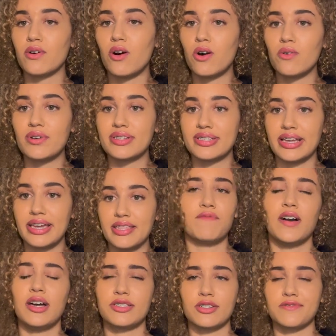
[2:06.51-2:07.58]
always say that
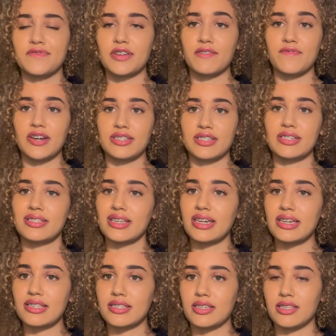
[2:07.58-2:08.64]
first year of university is
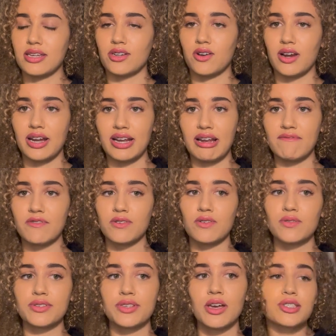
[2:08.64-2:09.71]
easier than your A-levels.